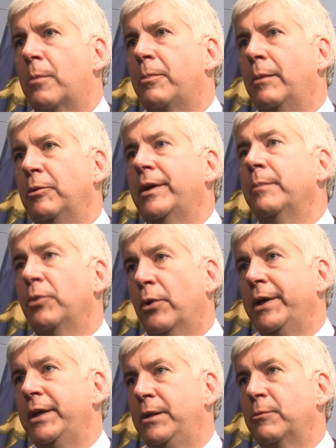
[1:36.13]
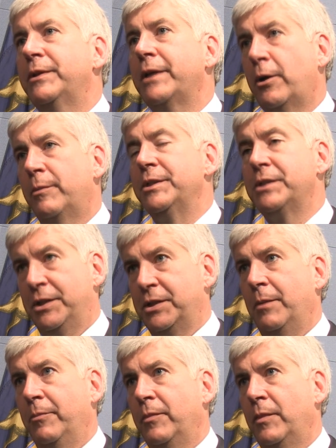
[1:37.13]
public employee retirement
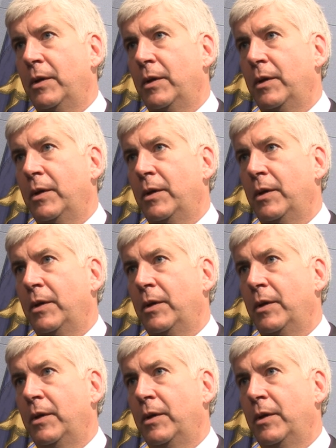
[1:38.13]
system.